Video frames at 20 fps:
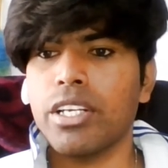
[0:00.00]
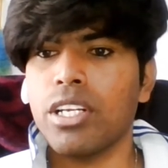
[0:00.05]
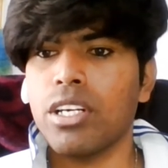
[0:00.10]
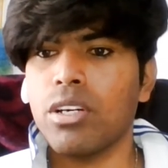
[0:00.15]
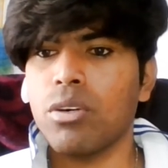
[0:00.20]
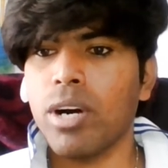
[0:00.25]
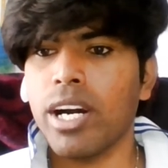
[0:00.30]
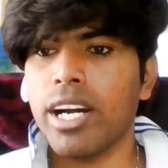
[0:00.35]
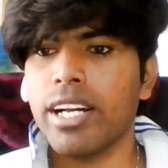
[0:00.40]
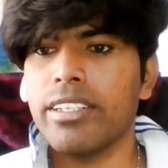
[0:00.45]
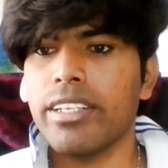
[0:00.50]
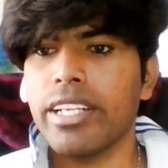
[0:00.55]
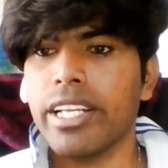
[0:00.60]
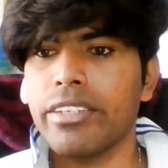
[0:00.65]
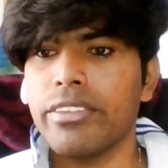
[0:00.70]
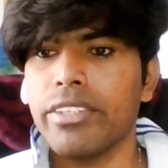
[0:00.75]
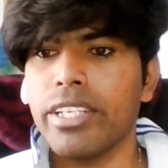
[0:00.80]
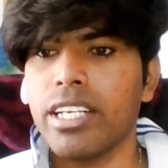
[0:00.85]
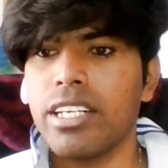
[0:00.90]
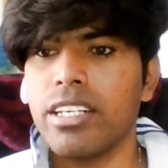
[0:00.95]
you know
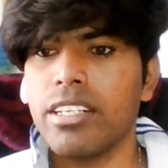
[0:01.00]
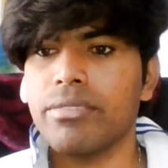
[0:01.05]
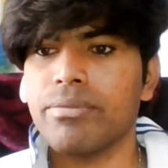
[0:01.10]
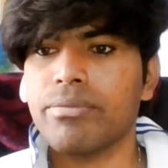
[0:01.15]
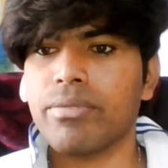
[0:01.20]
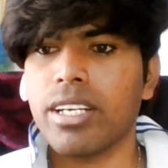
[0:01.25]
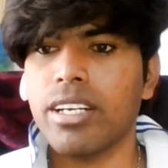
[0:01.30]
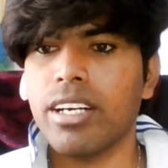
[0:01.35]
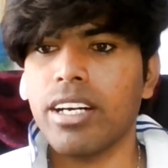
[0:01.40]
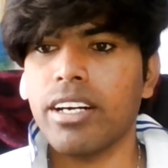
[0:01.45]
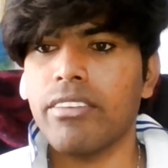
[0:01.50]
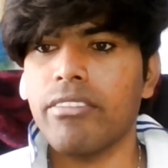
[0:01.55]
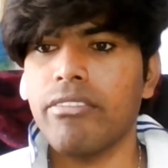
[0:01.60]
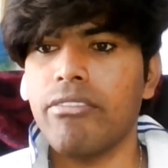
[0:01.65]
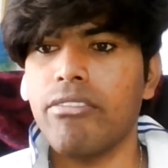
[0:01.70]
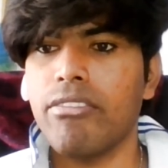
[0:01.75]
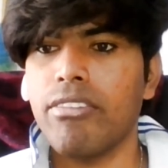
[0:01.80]
Valeria uh,